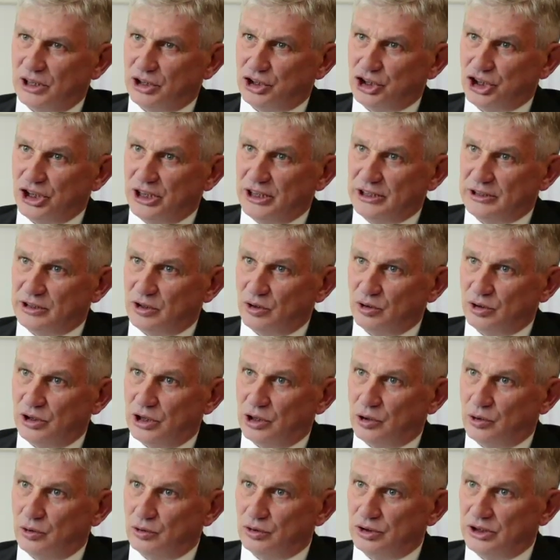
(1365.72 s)

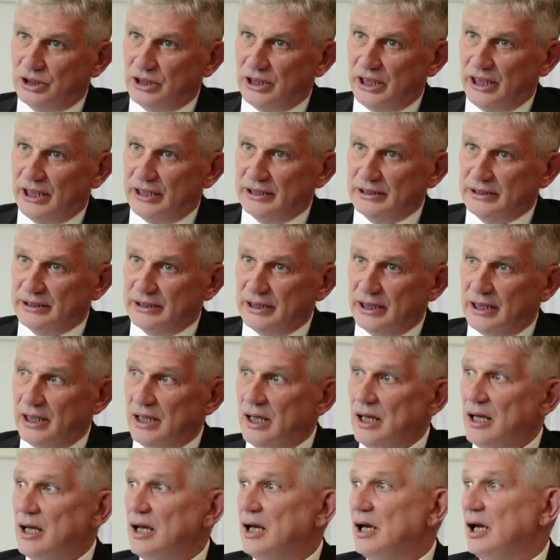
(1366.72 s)
positions
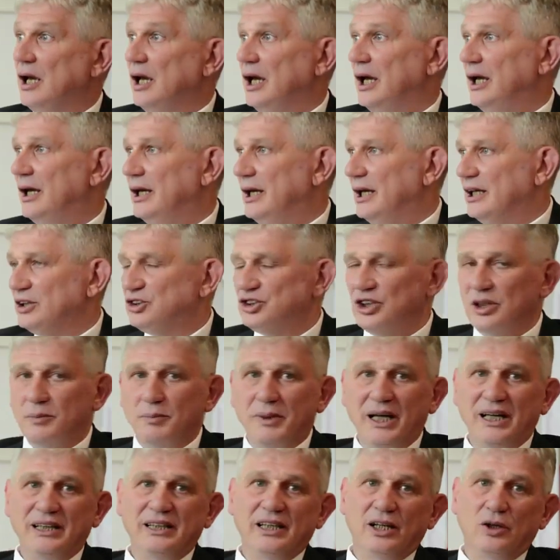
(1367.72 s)
Germany really
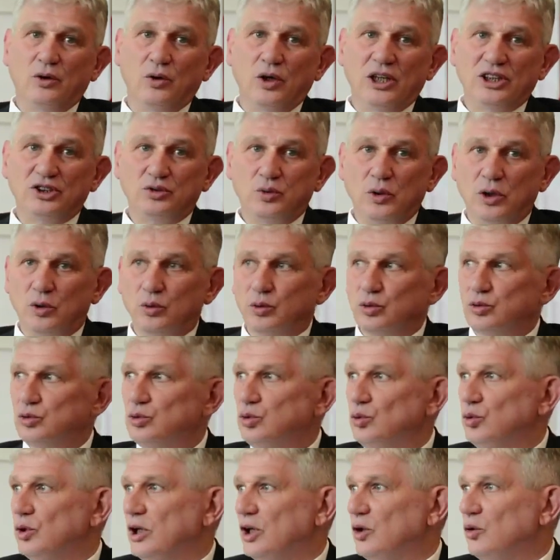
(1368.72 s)
at the heart
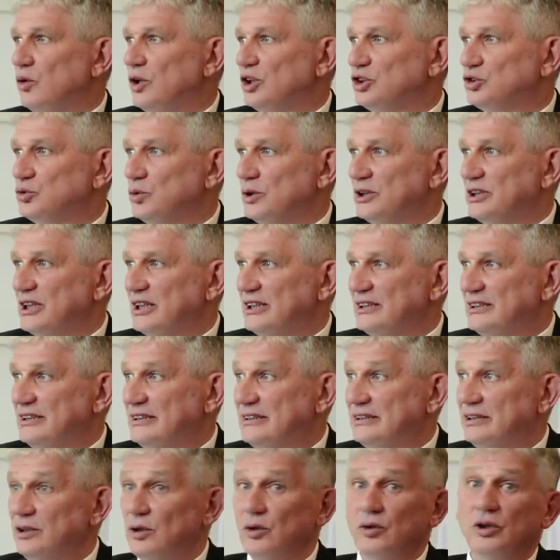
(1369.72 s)
of Europe.
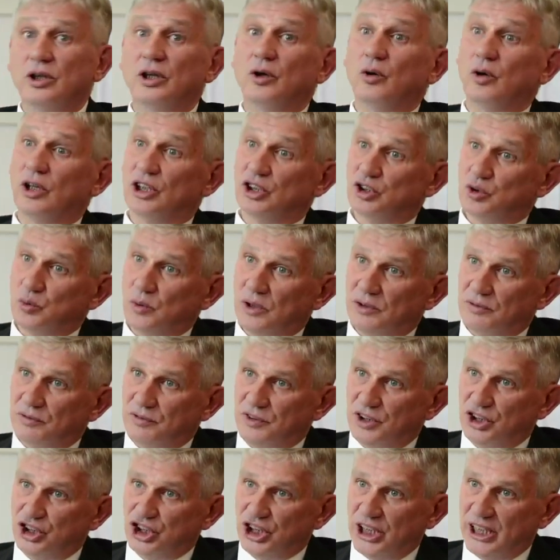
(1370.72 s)

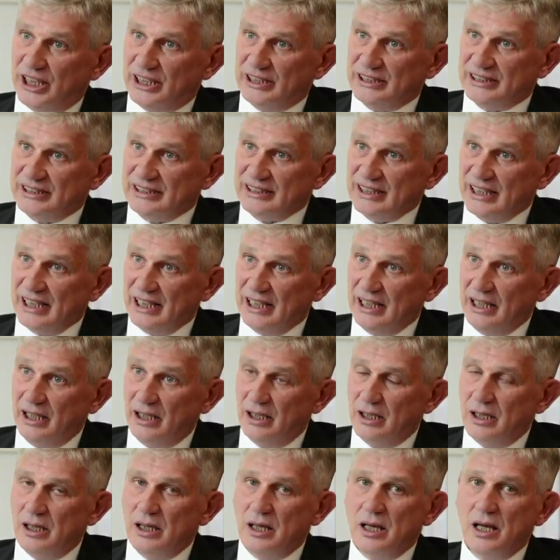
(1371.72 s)
So by the
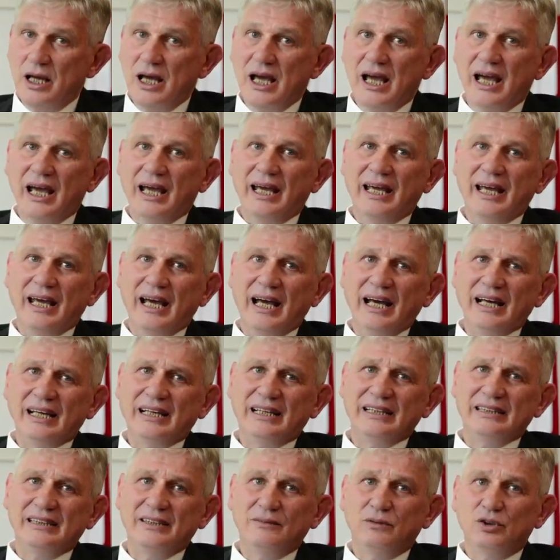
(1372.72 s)
enlargement
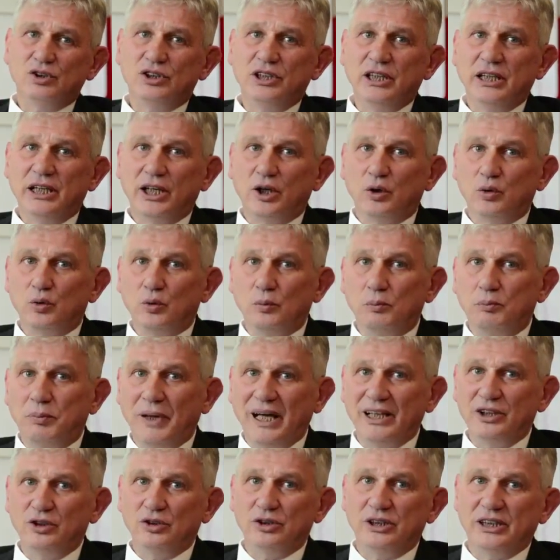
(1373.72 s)
process,
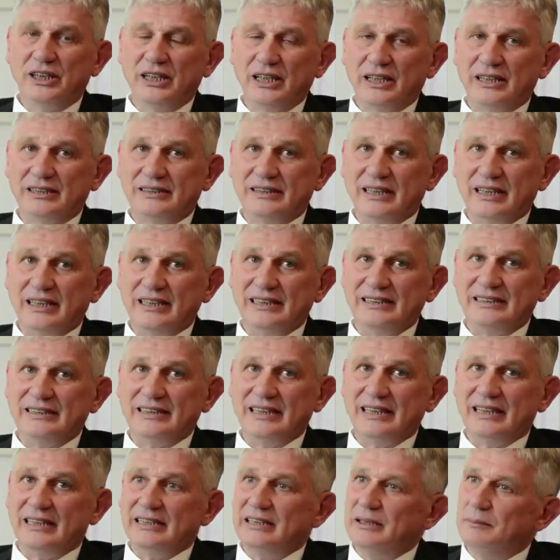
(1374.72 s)
thanks to the enlargement
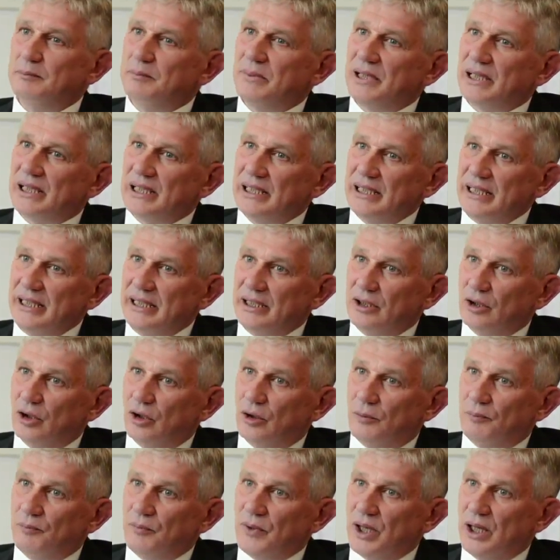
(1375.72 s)
process,
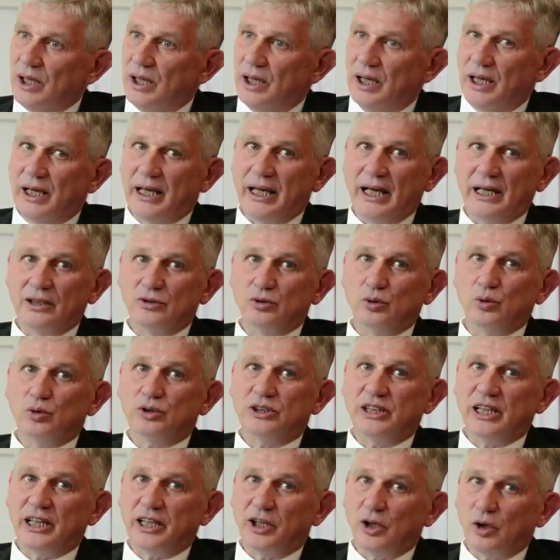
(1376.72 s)
Germany has become the
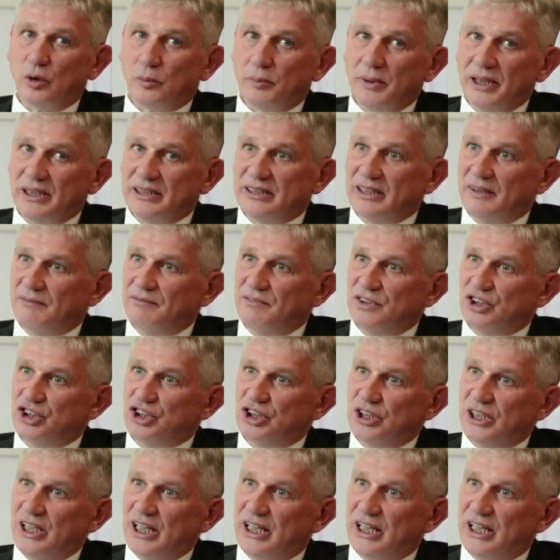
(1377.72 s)
heart of the continent.